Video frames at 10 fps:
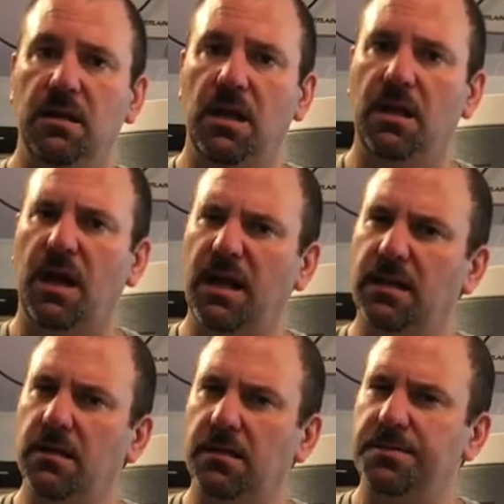And I
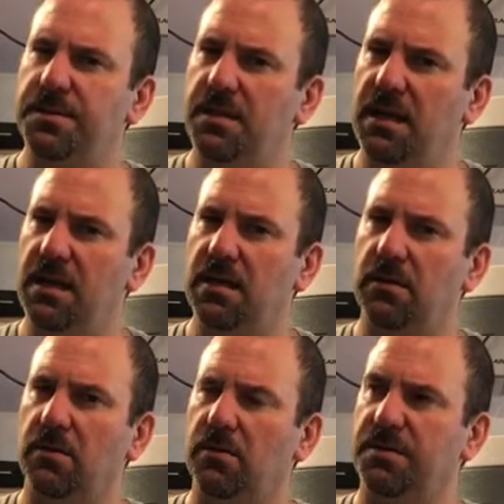can understand
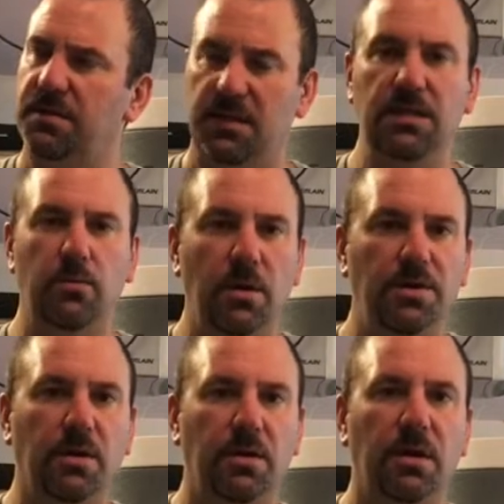or see where
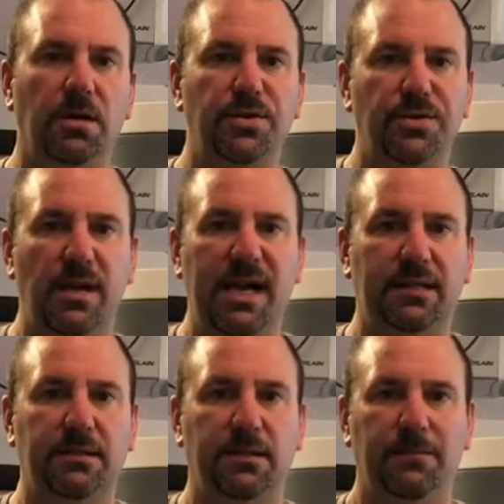you're going to
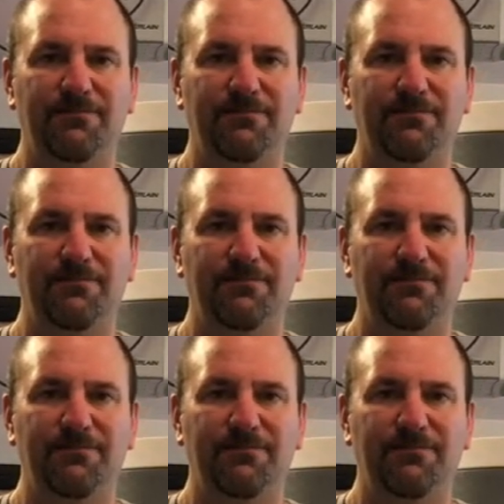extract